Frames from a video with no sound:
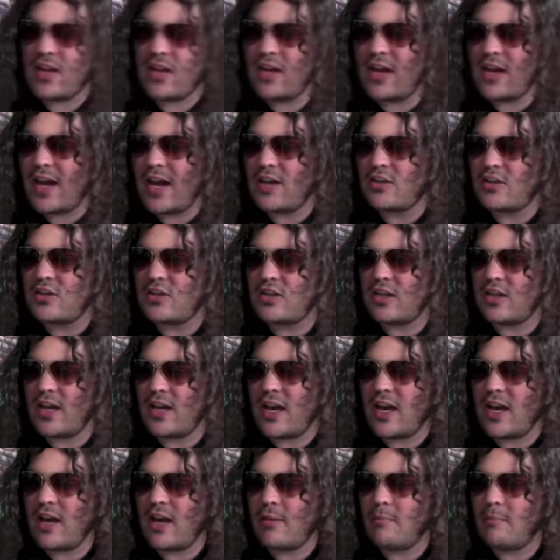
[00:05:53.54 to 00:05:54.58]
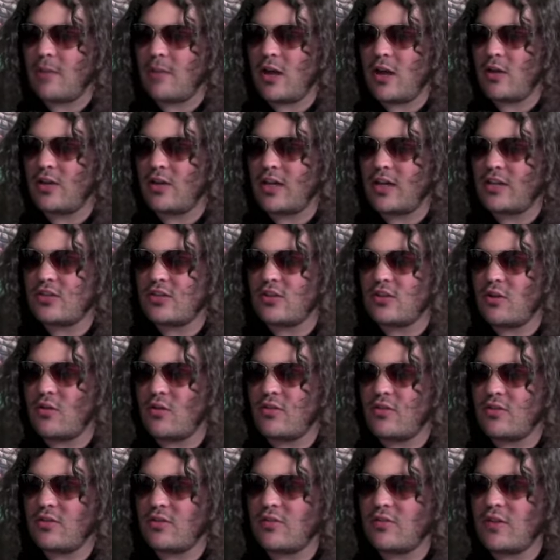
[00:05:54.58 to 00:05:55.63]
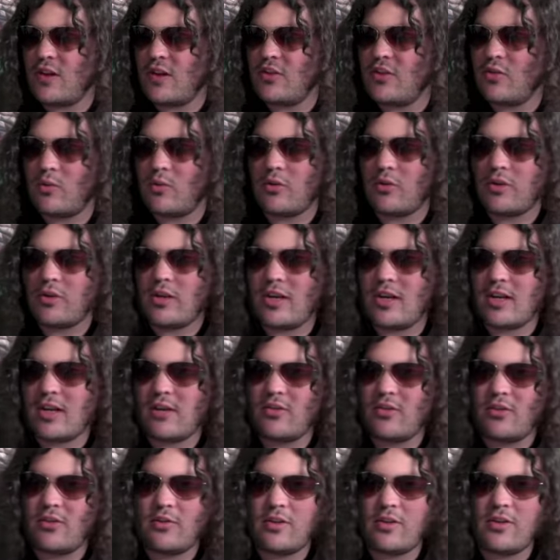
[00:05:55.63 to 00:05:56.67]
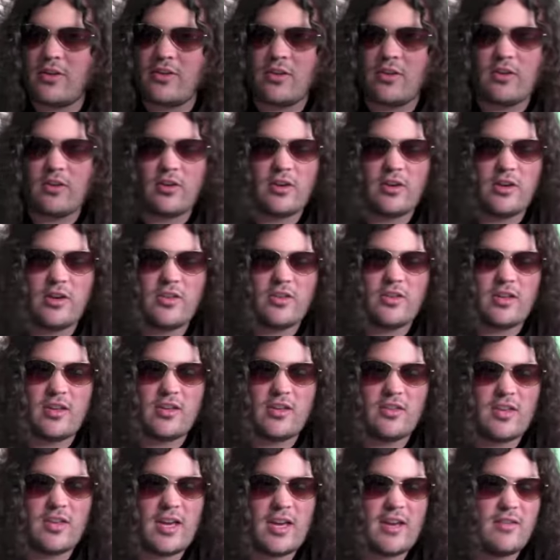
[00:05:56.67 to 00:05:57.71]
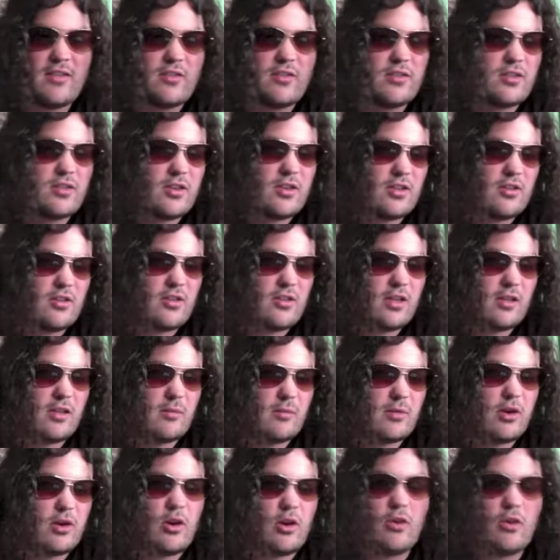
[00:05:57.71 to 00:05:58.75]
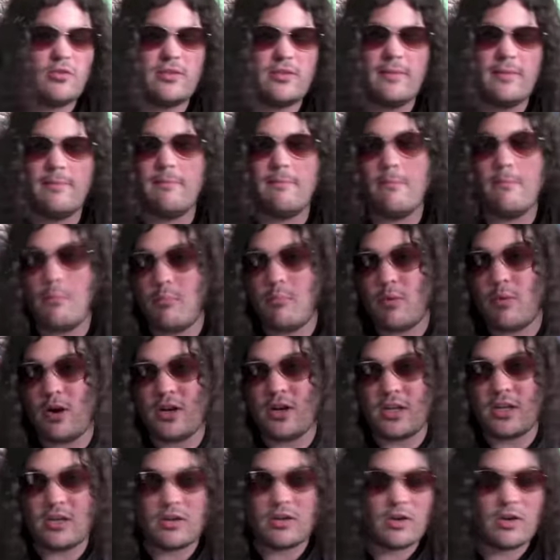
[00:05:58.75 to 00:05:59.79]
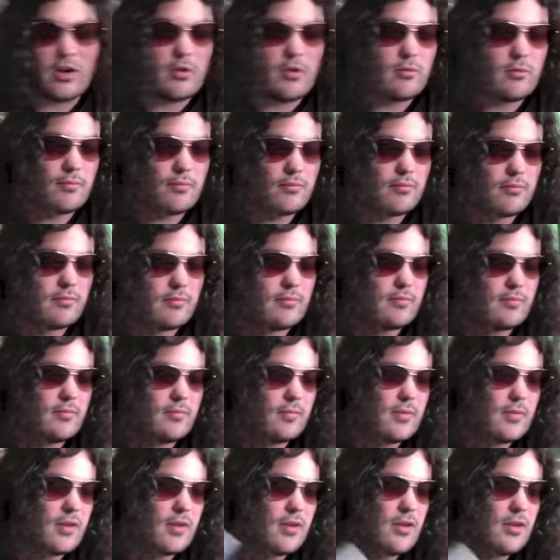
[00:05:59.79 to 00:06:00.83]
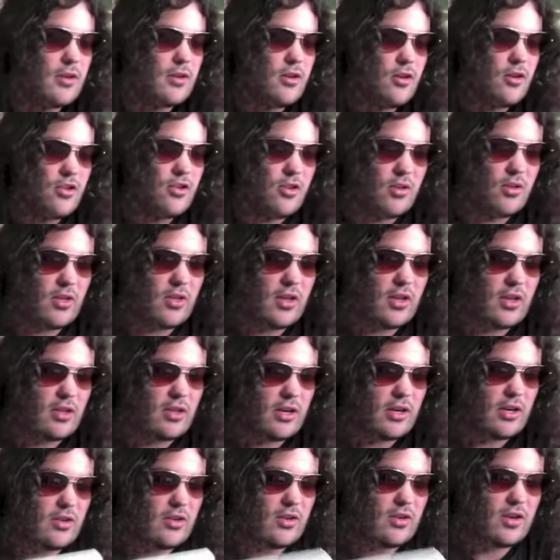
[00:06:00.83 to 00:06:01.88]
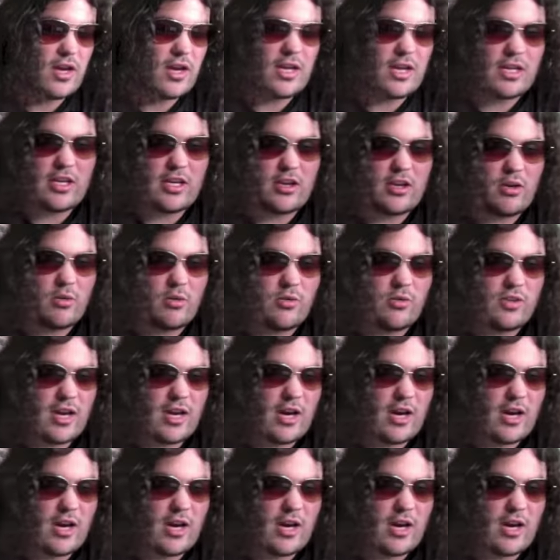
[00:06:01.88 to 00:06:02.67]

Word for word: then Ash, um, Elliot goes to finds out where he is, you know, because you know, cause he say because he says and called him buddy, you know. So that later in the night he goes